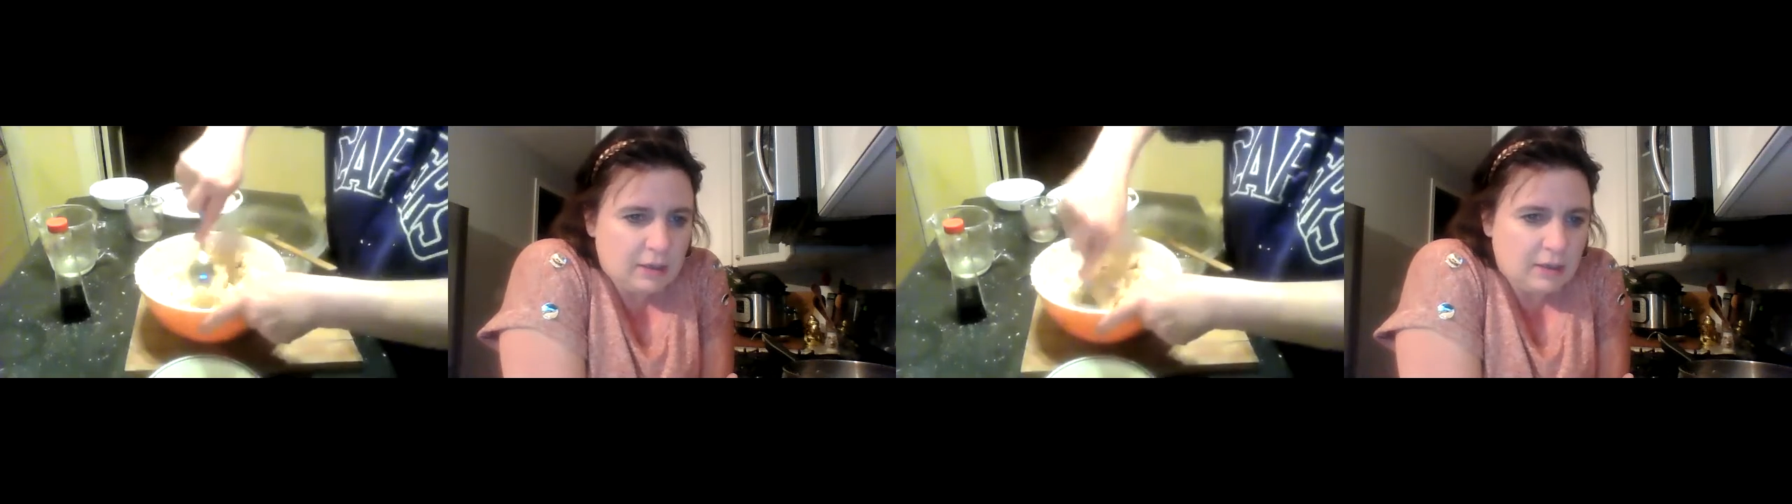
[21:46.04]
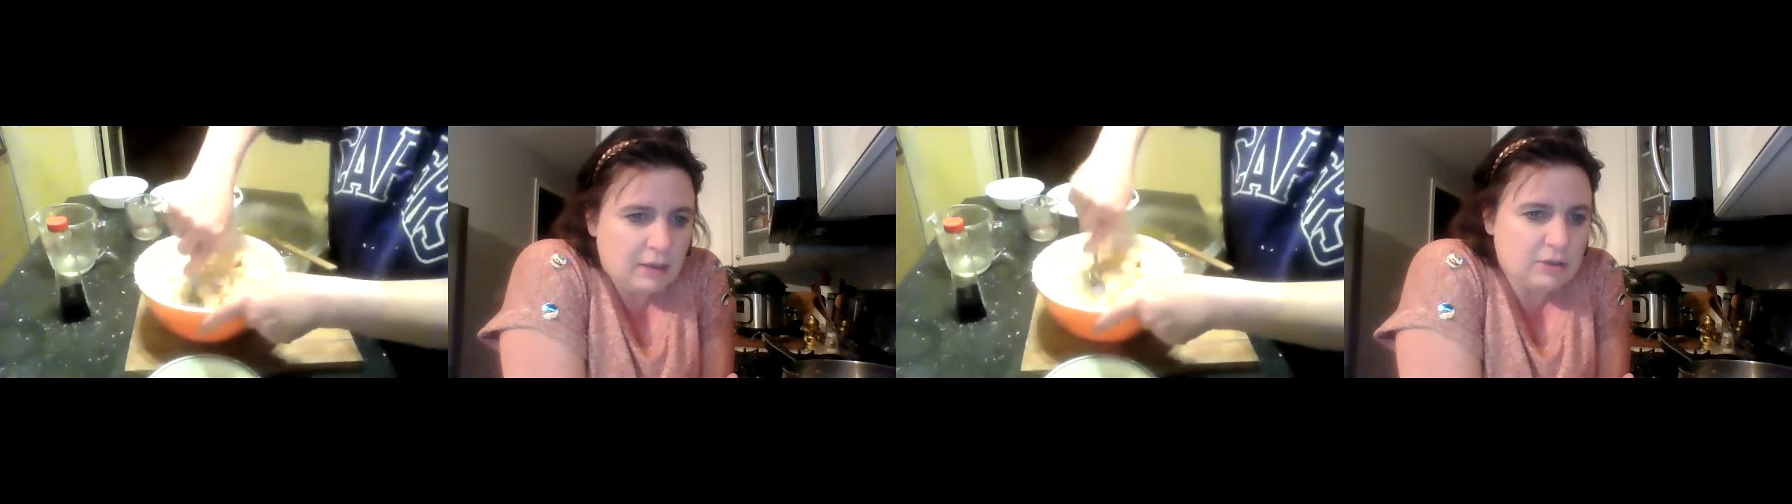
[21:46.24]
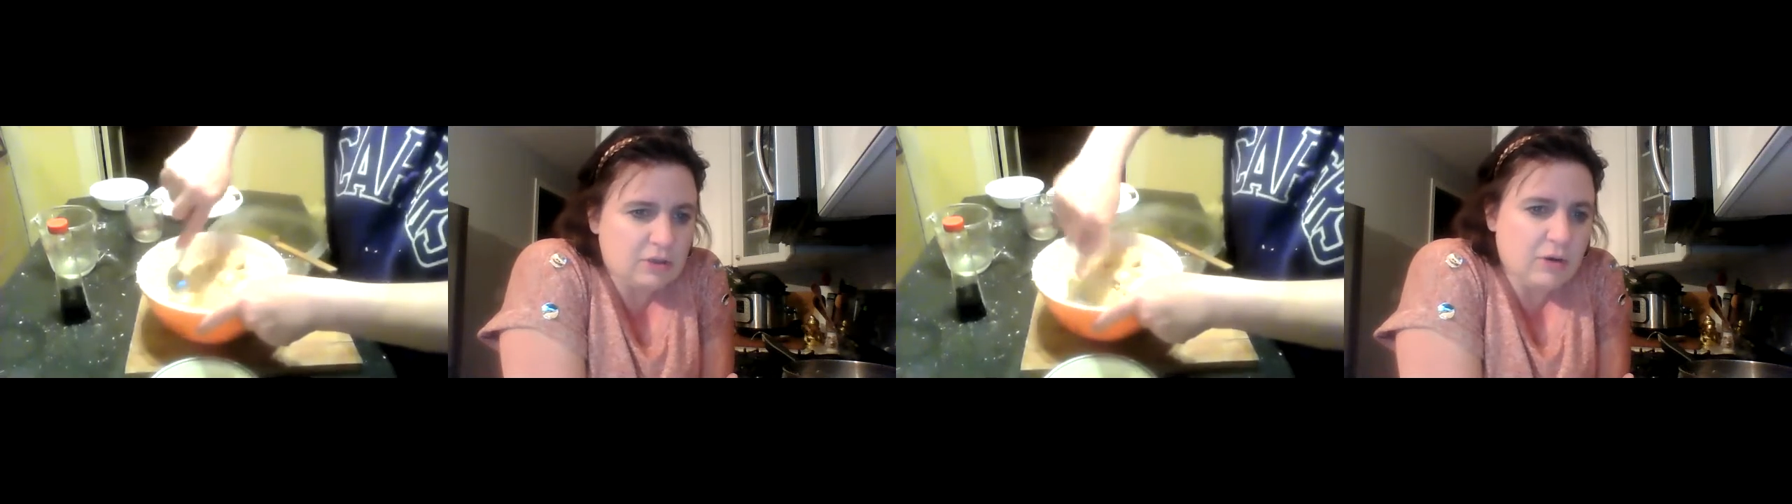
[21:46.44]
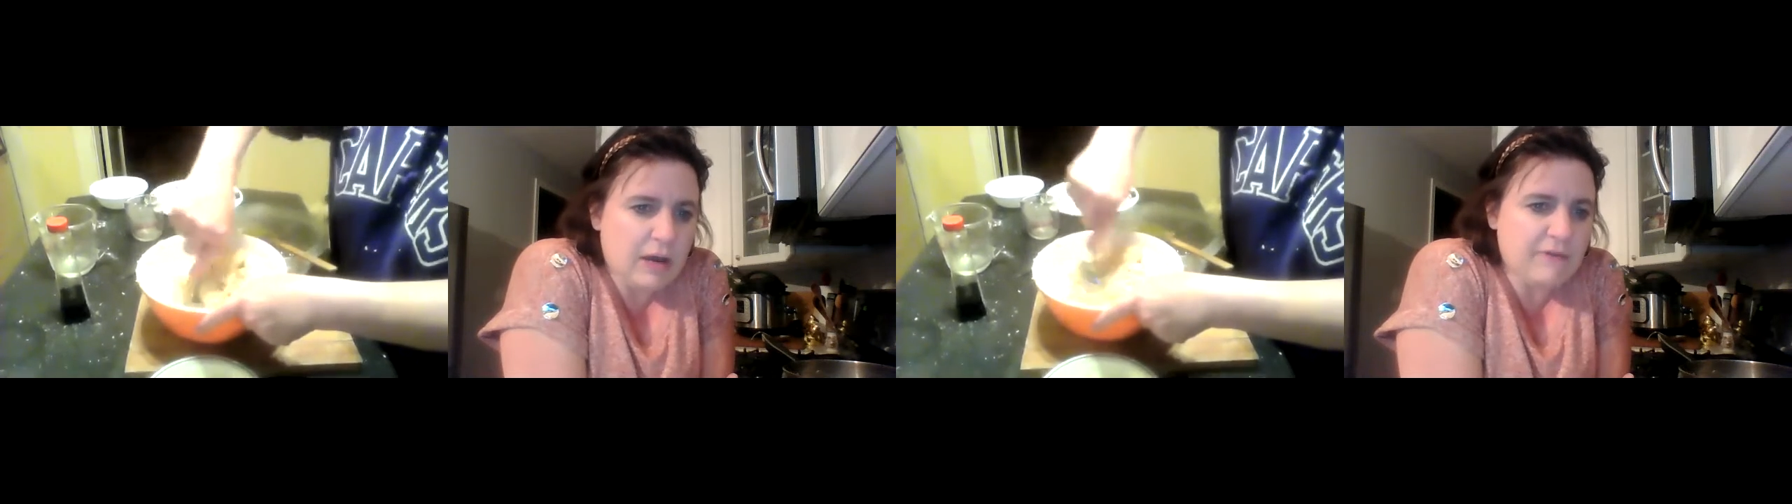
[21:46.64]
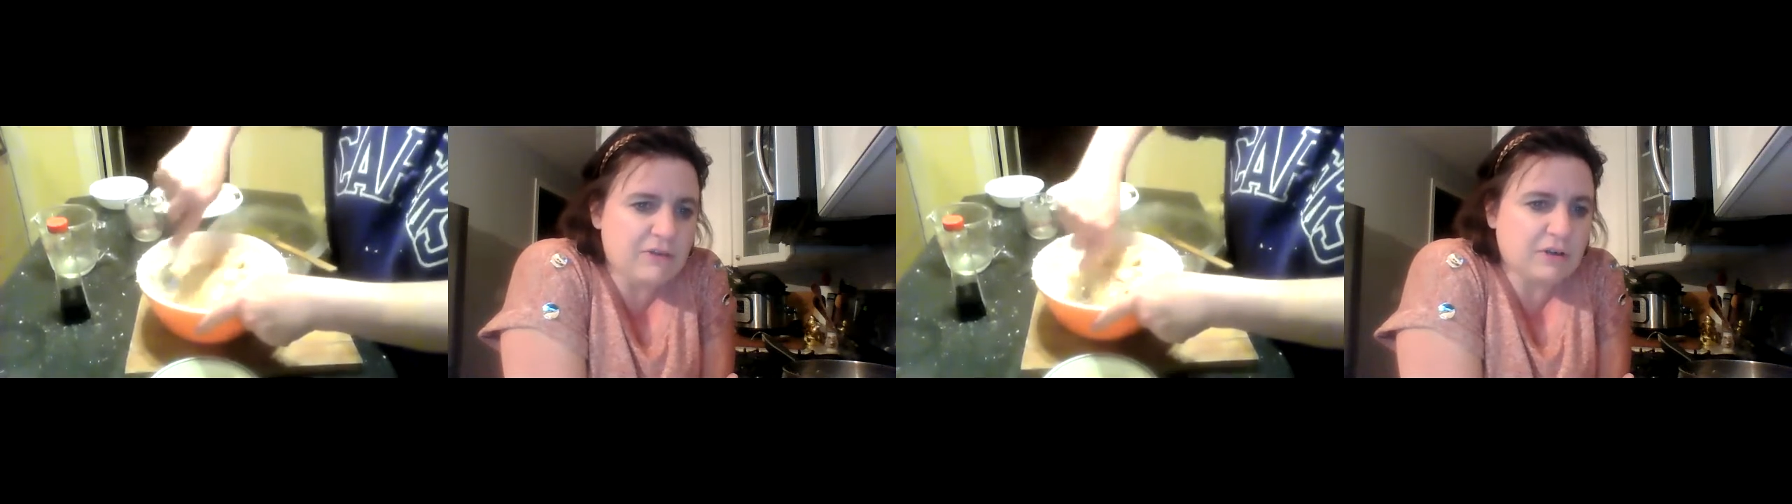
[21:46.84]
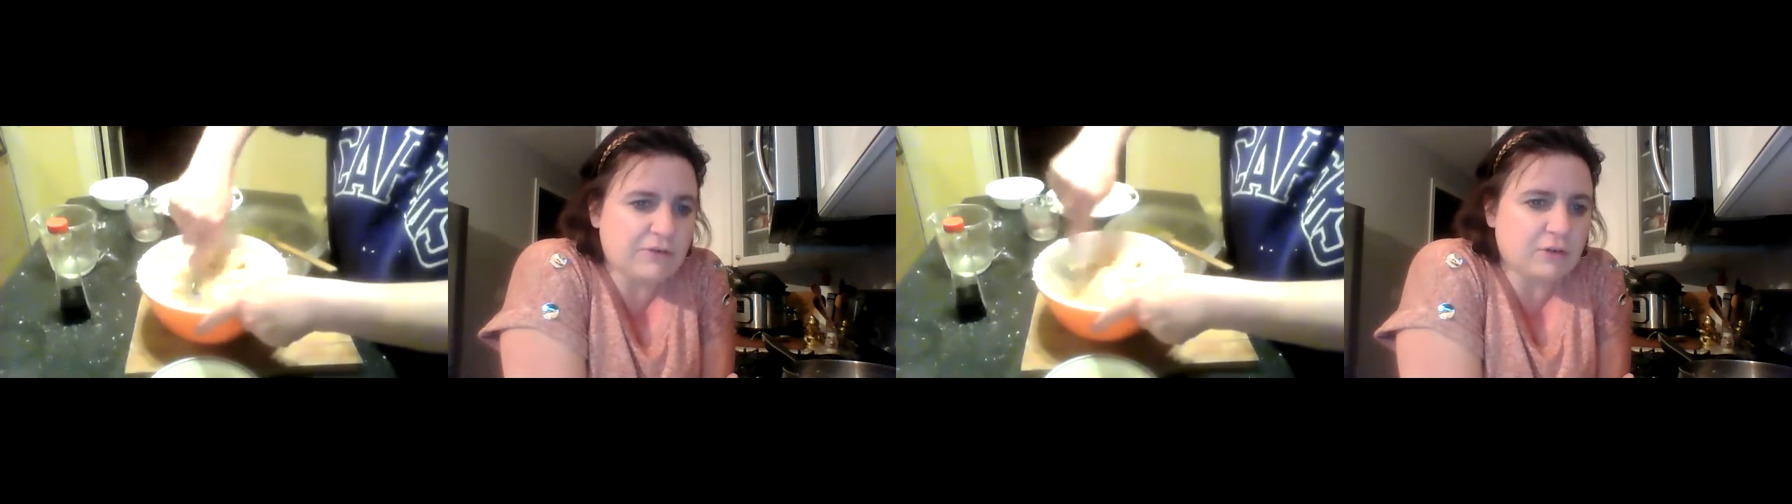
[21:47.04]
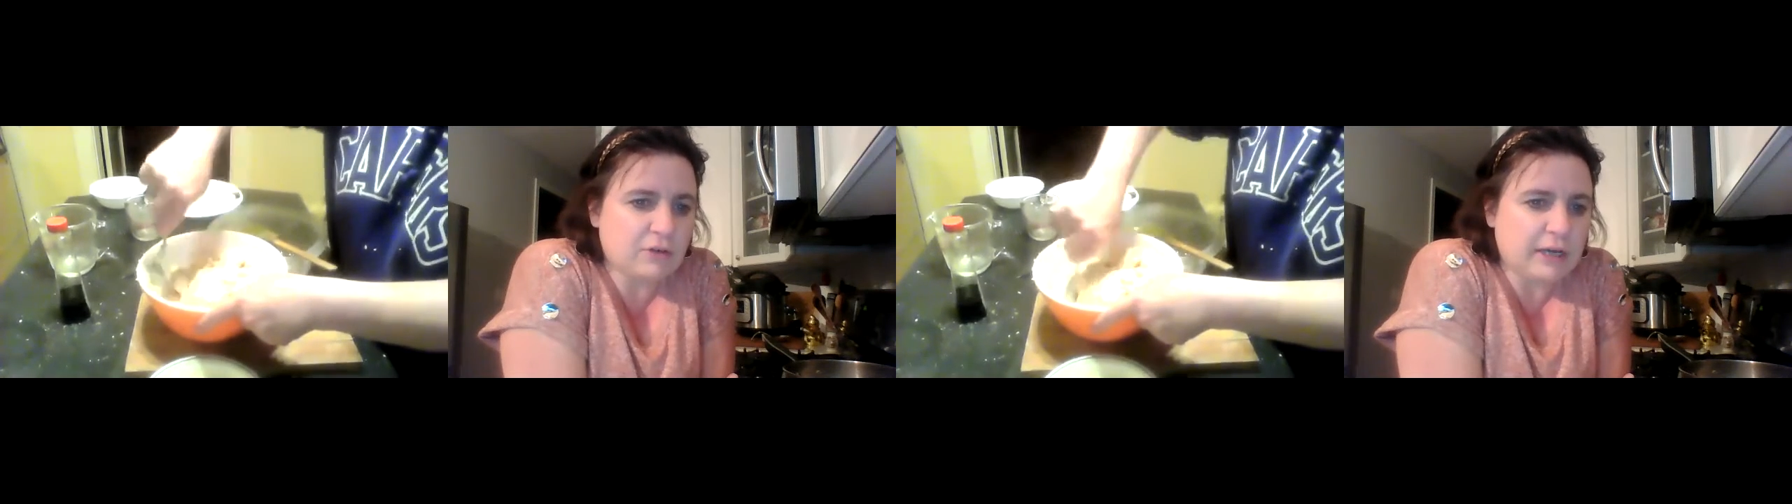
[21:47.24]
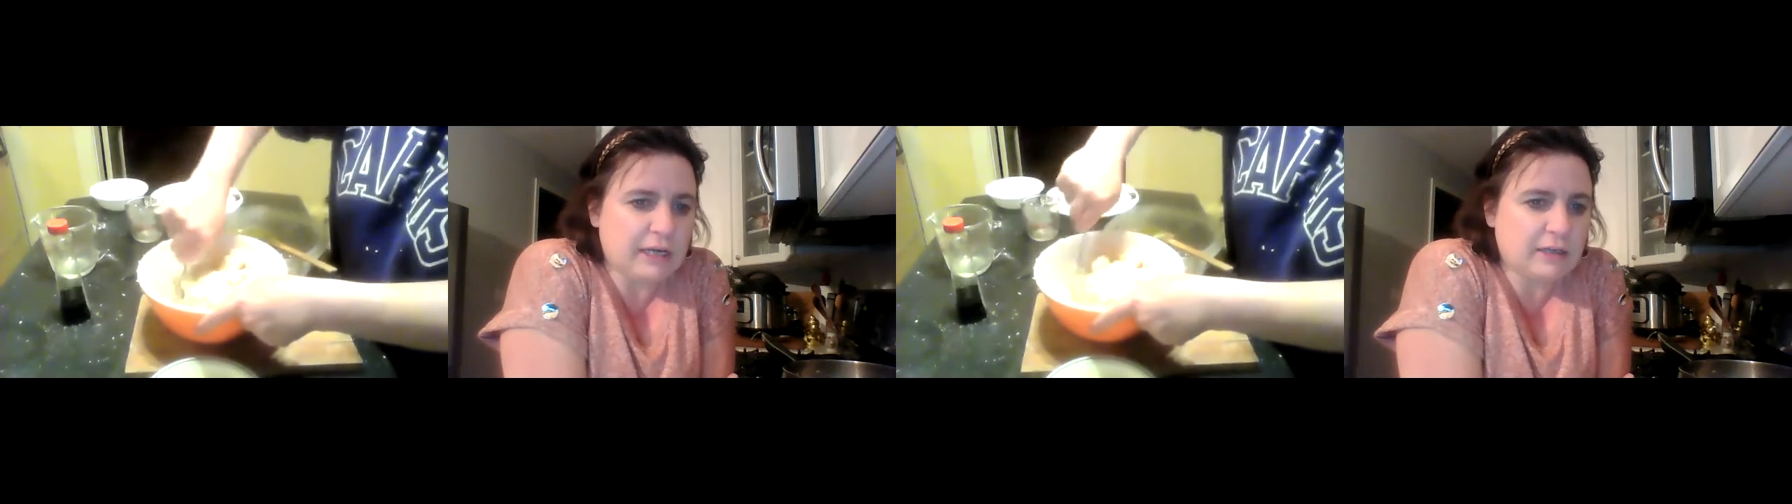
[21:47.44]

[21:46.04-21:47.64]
Do you have a different light?